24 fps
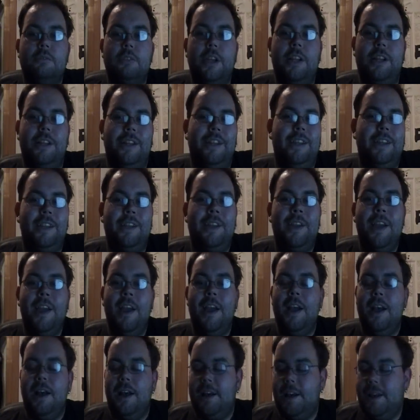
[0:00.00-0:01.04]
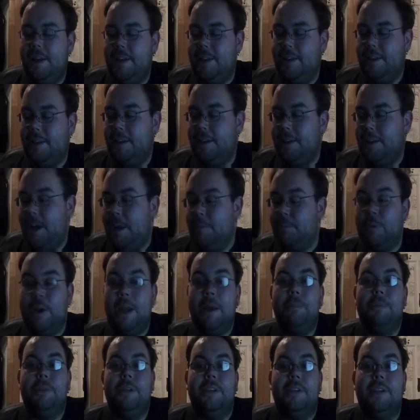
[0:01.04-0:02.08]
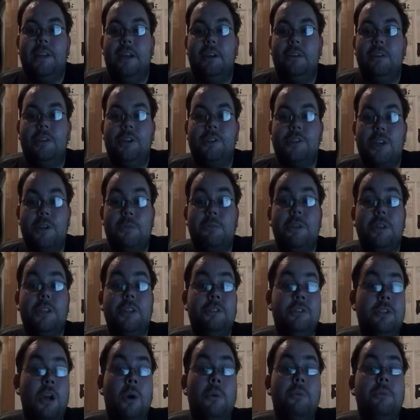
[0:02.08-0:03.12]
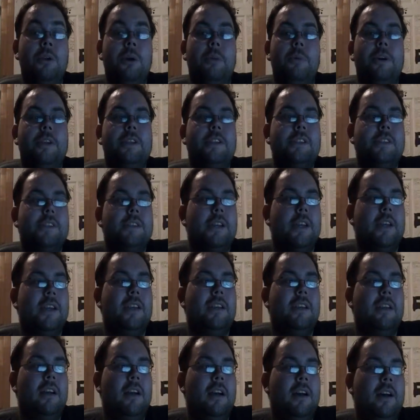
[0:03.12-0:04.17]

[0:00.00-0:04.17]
Really, I uh, I'm rambling now because I really don't know what to say.